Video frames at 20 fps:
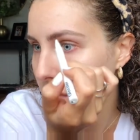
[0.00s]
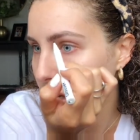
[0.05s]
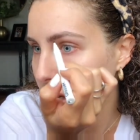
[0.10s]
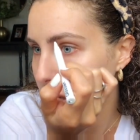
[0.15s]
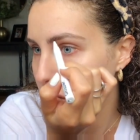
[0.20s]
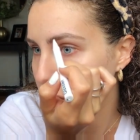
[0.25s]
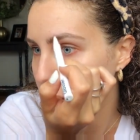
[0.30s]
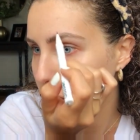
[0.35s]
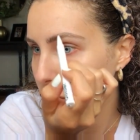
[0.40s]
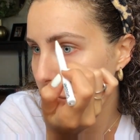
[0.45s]

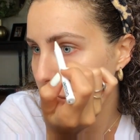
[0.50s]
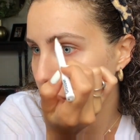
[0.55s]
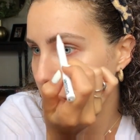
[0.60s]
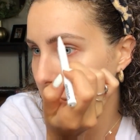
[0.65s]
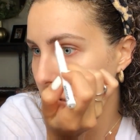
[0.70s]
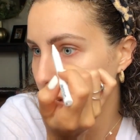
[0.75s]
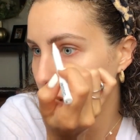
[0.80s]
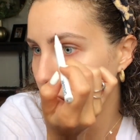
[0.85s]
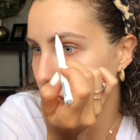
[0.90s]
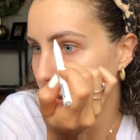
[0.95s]
natural
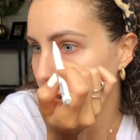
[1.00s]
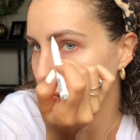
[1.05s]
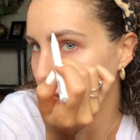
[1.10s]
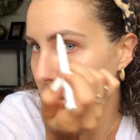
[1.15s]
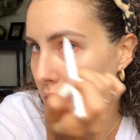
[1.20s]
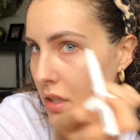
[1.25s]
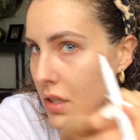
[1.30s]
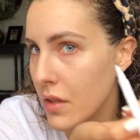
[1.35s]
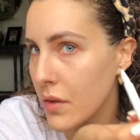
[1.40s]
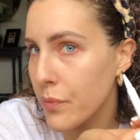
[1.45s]
than like
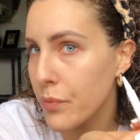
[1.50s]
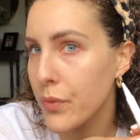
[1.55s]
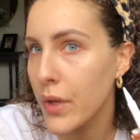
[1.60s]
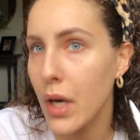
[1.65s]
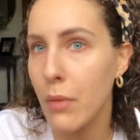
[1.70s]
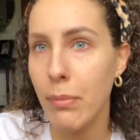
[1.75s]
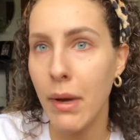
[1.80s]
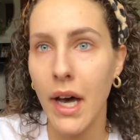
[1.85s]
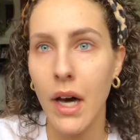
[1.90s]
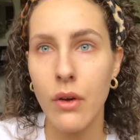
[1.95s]

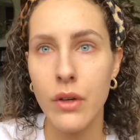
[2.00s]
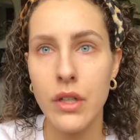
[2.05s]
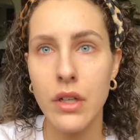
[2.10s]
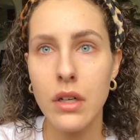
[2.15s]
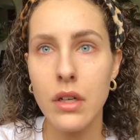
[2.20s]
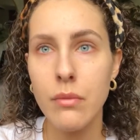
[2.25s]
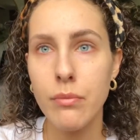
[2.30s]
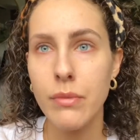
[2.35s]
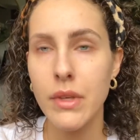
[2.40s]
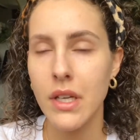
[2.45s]
a
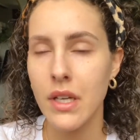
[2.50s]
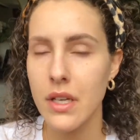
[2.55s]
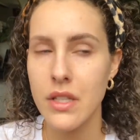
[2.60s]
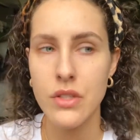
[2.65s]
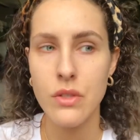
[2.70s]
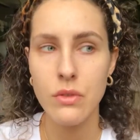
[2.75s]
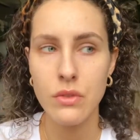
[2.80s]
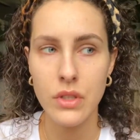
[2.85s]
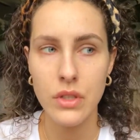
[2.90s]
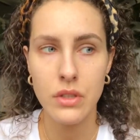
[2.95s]
powder
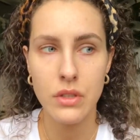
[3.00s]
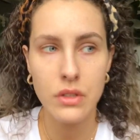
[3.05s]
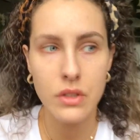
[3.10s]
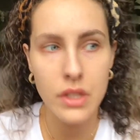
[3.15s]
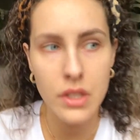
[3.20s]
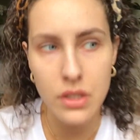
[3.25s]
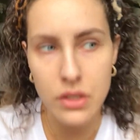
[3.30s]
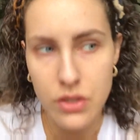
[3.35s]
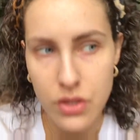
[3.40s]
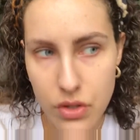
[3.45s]
because you
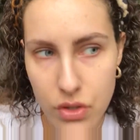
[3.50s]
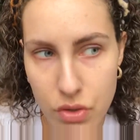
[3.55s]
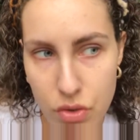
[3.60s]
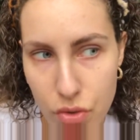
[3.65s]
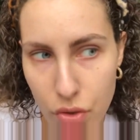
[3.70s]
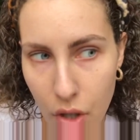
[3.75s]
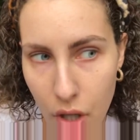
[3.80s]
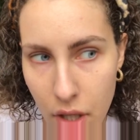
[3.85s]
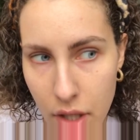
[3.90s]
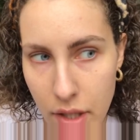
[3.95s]
literally are just
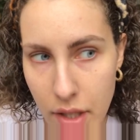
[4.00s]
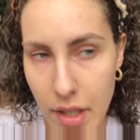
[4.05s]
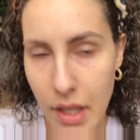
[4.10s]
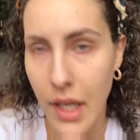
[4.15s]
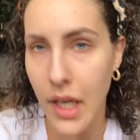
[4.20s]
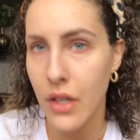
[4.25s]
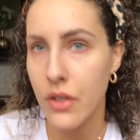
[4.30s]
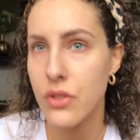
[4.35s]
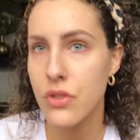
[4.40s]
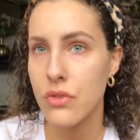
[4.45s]
drawing in
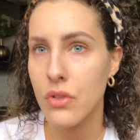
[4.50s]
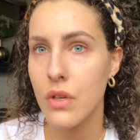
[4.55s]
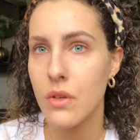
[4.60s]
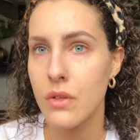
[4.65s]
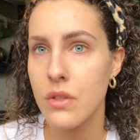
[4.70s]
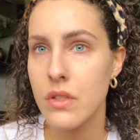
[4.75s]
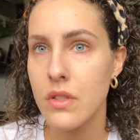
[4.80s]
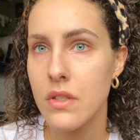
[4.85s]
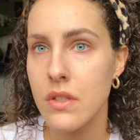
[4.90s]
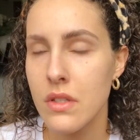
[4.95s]
hair
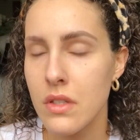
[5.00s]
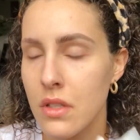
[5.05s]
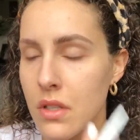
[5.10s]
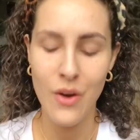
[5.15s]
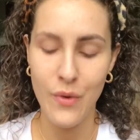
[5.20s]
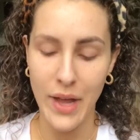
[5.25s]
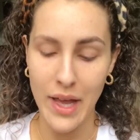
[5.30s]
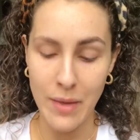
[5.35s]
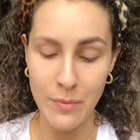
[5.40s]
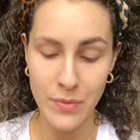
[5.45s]
strokes.
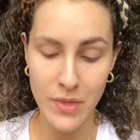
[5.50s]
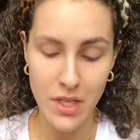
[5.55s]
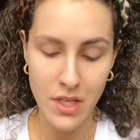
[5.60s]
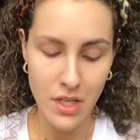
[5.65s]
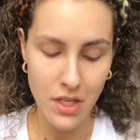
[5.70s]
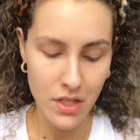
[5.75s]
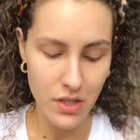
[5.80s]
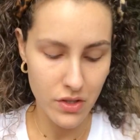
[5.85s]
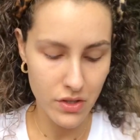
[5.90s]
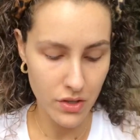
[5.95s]
Okay,
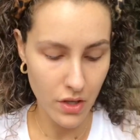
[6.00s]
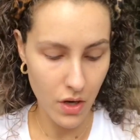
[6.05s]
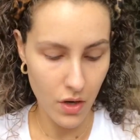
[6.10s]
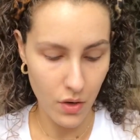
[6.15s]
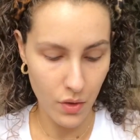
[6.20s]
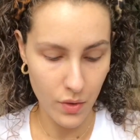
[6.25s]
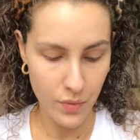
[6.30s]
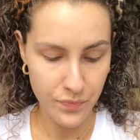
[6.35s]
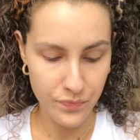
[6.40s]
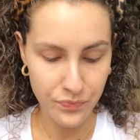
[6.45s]

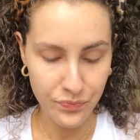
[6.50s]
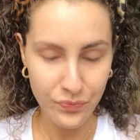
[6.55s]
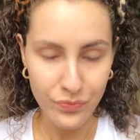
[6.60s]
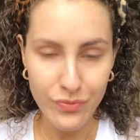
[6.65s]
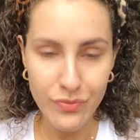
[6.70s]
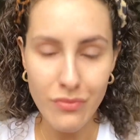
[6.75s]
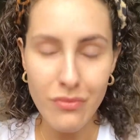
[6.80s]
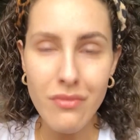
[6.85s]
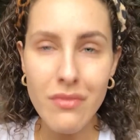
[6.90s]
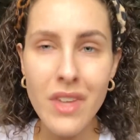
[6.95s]
so
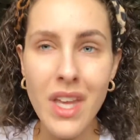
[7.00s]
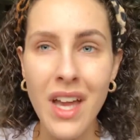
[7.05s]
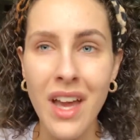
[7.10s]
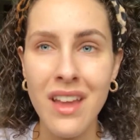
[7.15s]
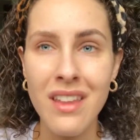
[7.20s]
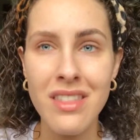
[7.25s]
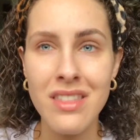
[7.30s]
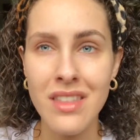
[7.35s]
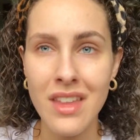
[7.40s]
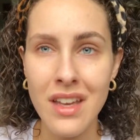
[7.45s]
I
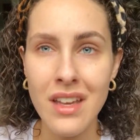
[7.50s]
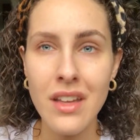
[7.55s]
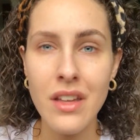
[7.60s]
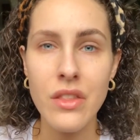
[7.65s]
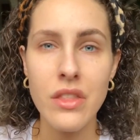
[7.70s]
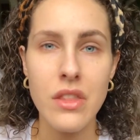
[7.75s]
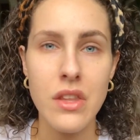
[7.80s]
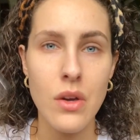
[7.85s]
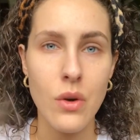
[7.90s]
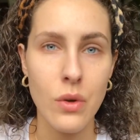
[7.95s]
think
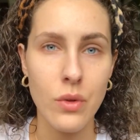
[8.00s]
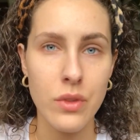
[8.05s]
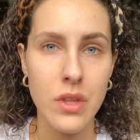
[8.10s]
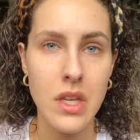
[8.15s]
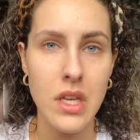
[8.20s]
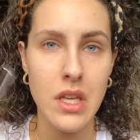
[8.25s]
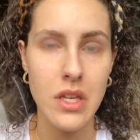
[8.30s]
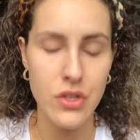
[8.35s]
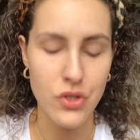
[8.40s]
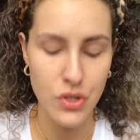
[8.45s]
the
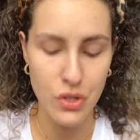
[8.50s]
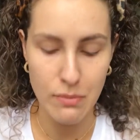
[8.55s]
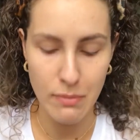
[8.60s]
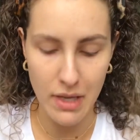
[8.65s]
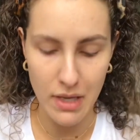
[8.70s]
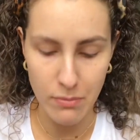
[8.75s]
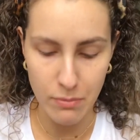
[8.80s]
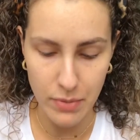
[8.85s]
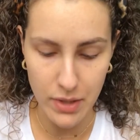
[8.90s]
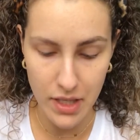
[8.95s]
only issue
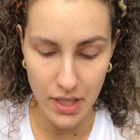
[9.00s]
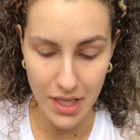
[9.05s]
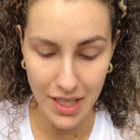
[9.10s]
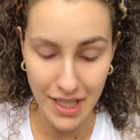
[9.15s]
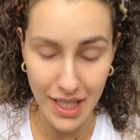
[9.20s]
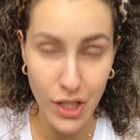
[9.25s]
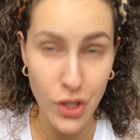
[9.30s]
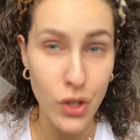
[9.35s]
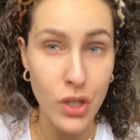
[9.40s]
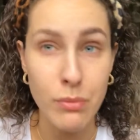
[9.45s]
might be, and
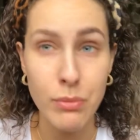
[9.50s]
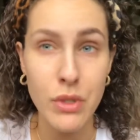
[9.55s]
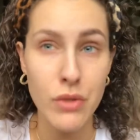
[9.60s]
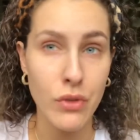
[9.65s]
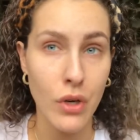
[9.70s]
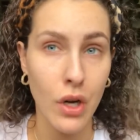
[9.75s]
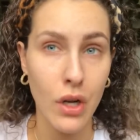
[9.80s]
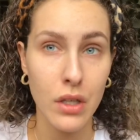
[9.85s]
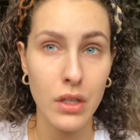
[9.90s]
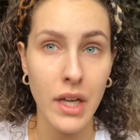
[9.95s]
I could be
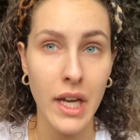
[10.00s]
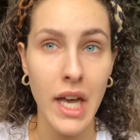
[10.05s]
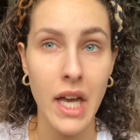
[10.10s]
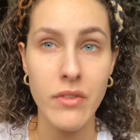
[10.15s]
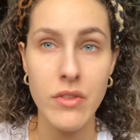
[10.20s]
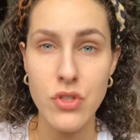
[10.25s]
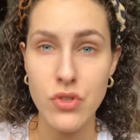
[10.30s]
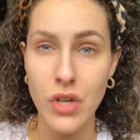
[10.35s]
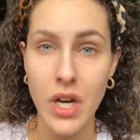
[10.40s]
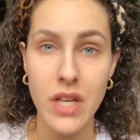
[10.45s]
wrong, I
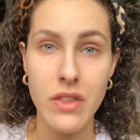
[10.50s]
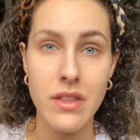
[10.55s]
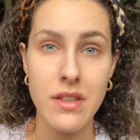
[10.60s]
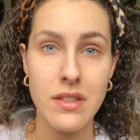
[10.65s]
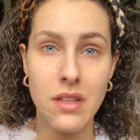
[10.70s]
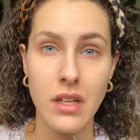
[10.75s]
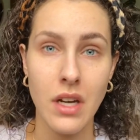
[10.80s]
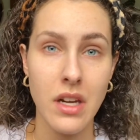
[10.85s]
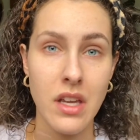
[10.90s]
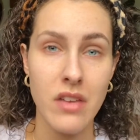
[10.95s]
haven't tried
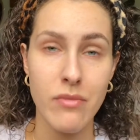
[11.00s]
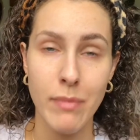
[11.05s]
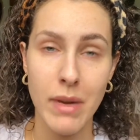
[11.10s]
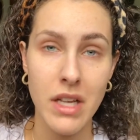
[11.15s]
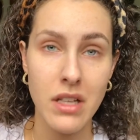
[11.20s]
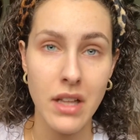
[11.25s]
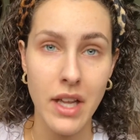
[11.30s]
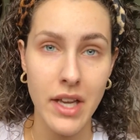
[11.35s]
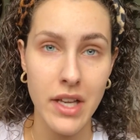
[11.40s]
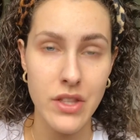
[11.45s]
this on any of my
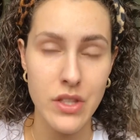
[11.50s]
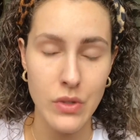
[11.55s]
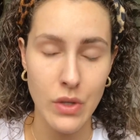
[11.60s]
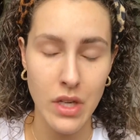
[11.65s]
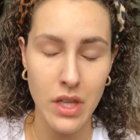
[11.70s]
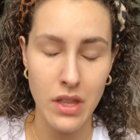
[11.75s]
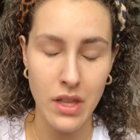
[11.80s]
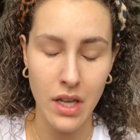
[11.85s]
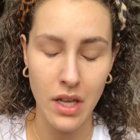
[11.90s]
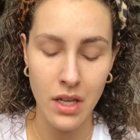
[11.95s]
clients or
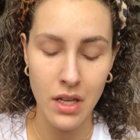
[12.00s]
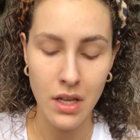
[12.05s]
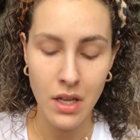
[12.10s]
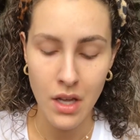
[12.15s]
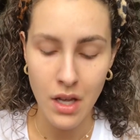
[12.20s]
anything,